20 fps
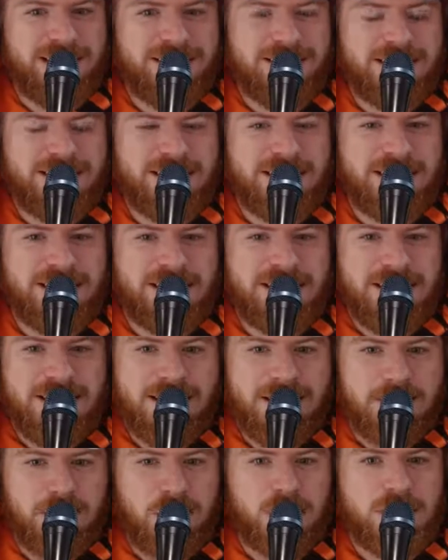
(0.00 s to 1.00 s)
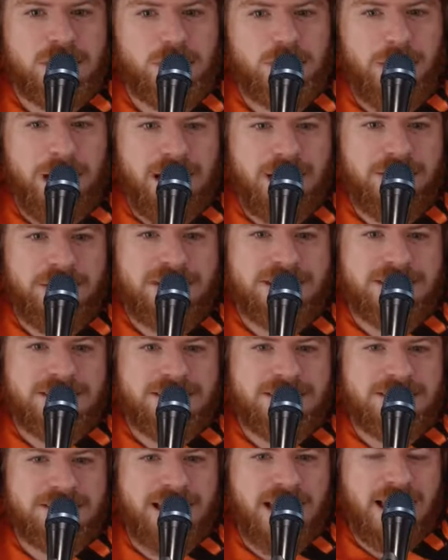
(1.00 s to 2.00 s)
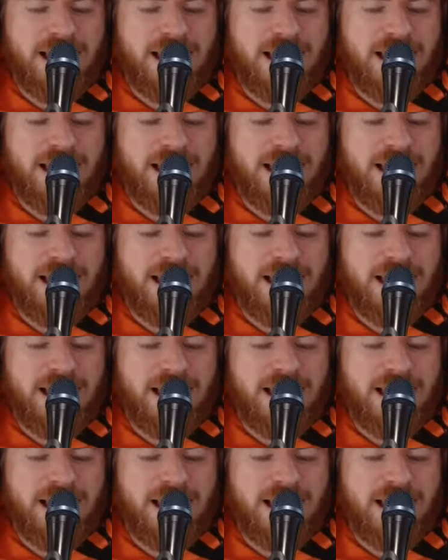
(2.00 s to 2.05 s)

had the porch pirates